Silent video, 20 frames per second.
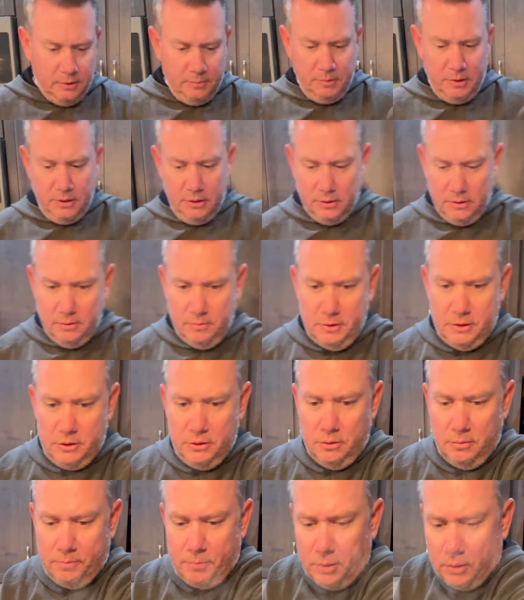let me
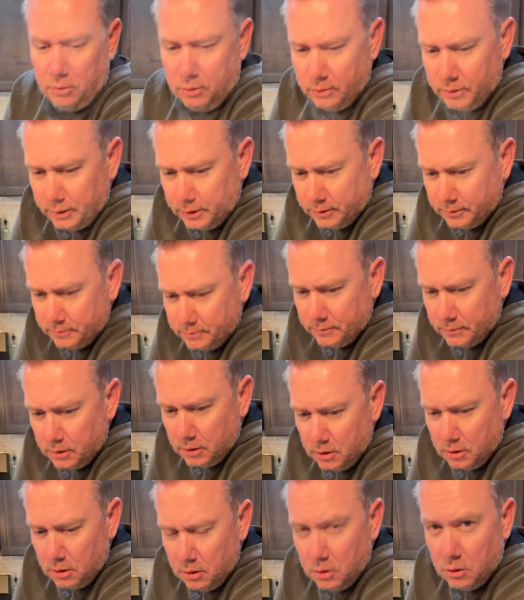do a poll here.
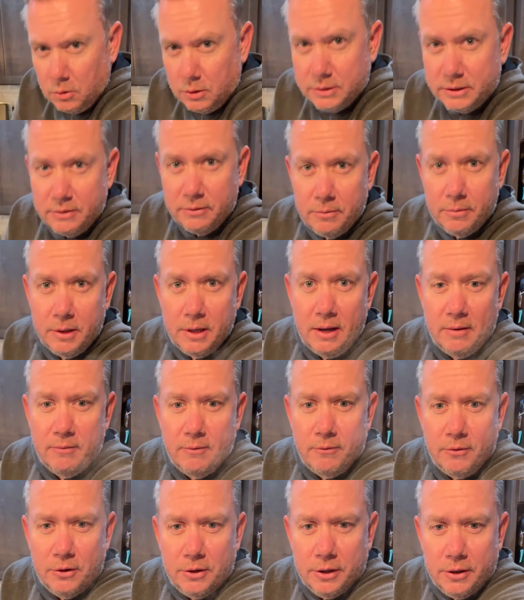What's everybody having
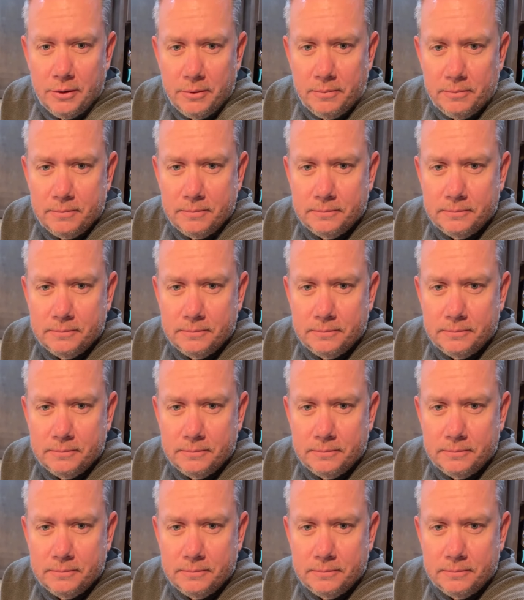for dinner?